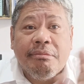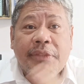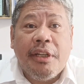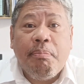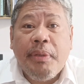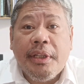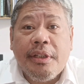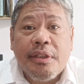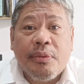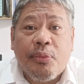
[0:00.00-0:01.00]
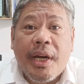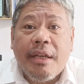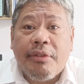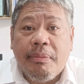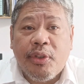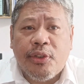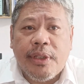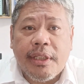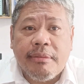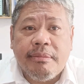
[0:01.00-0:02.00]
their peers while
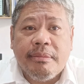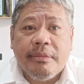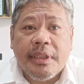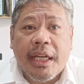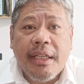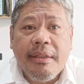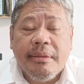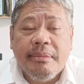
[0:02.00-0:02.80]
reviewing. Okay?